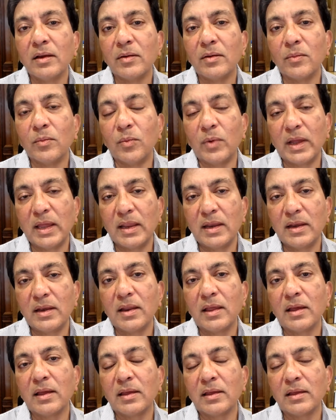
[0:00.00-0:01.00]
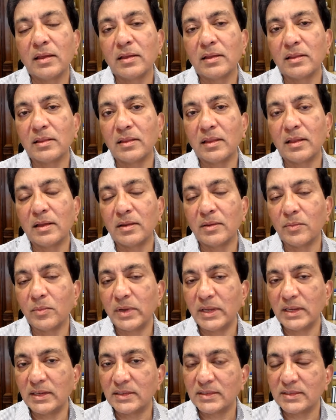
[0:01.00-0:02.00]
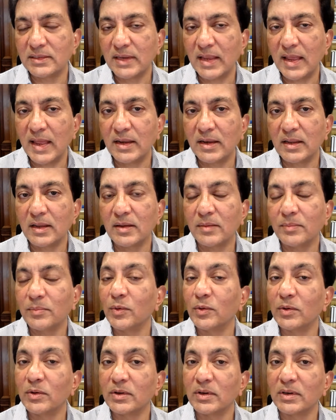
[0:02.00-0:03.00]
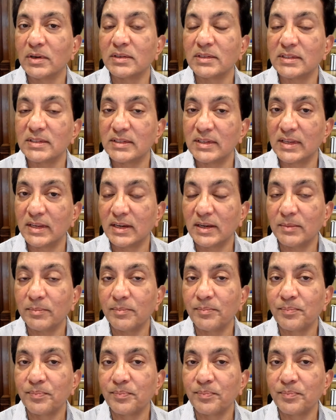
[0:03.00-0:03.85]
When we stand up or sit up,